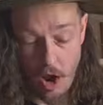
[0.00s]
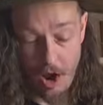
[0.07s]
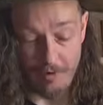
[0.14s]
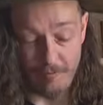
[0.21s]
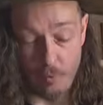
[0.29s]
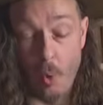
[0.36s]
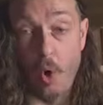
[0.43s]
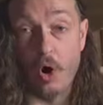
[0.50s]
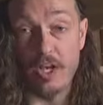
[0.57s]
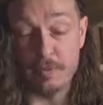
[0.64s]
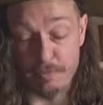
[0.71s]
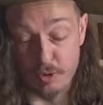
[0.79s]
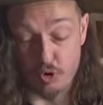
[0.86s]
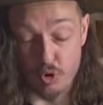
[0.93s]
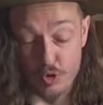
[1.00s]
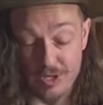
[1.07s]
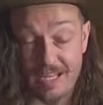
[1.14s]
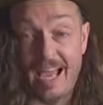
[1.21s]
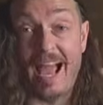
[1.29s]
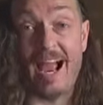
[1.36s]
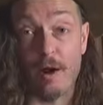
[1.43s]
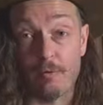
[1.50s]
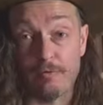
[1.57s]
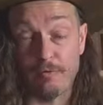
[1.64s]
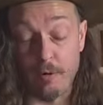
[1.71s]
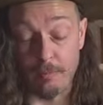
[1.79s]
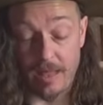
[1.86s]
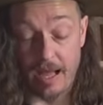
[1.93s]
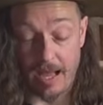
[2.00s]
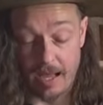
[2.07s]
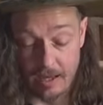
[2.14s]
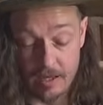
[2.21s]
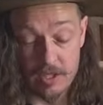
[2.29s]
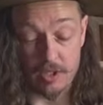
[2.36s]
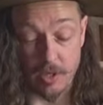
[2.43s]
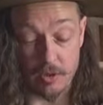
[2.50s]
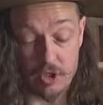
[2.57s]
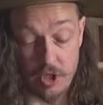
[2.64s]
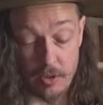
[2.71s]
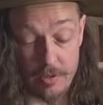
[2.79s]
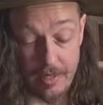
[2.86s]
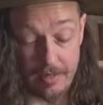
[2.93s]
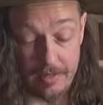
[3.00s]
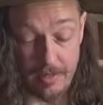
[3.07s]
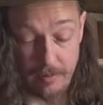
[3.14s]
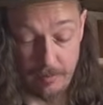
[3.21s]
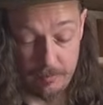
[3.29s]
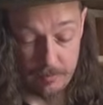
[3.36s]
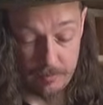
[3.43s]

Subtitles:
of what is protruding out from the hat. So I'll show you that now.